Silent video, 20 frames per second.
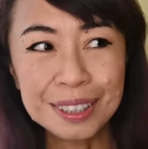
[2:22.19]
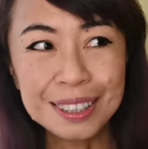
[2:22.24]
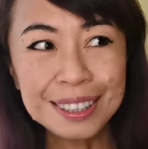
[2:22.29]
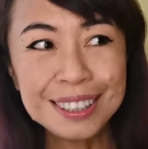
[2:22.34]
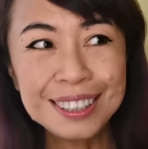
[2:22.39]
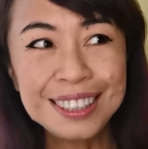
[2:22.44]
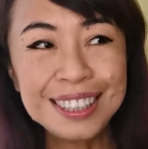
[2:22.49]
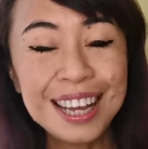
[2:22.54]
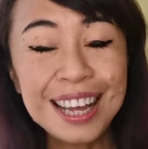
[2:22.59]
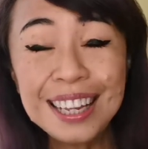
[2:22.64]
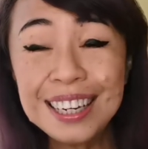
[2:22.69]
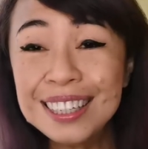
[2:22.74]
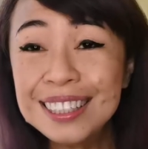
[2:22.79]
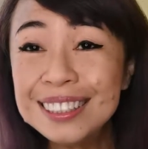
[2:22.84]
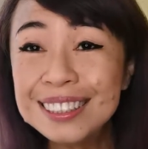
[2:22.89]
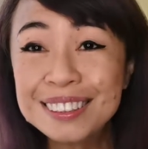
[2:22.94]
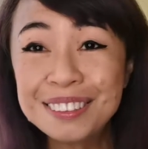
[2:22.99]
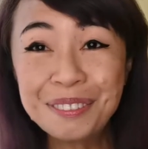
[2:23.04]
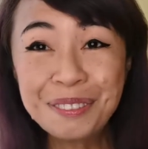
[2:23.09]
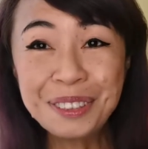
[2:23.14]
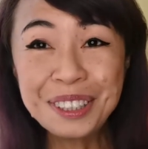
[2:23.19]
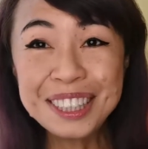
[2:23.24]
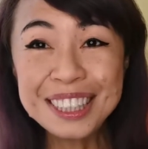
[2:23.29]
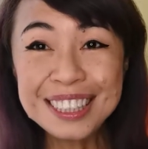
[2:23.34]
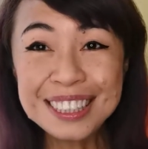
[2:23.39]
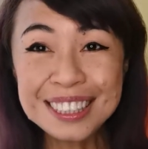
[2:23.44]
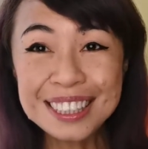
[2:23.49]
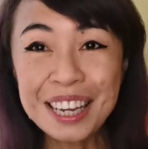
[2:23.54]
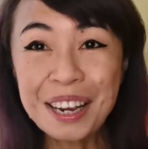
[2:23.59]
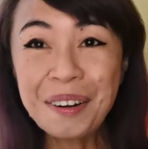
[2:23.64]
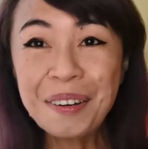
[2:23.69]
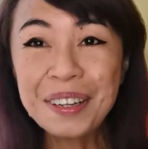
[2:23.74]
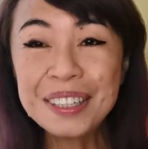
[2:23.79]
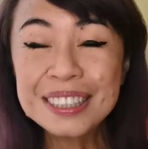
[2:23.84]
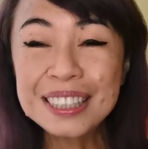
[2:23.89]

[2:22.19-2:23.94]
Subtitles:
And that is really scary.